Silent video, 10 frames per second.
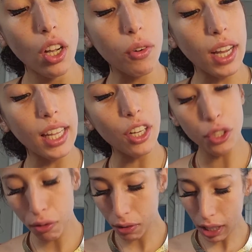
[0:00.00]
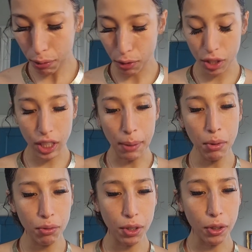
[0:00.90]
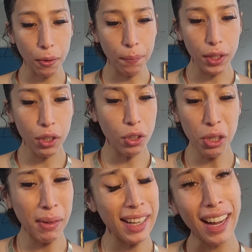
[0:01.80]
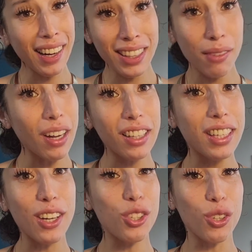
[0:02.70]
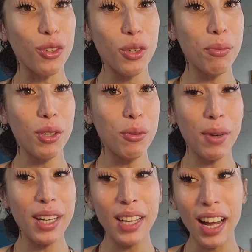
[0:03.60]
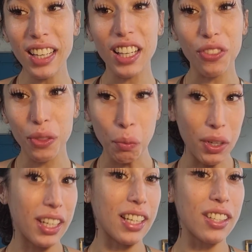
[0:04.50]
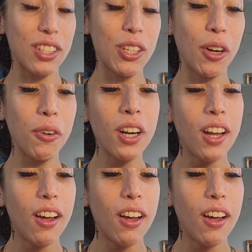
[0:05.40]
Okay, and I do feel like for some of you, you know, you may not get the validation. You may not get the witness, you know.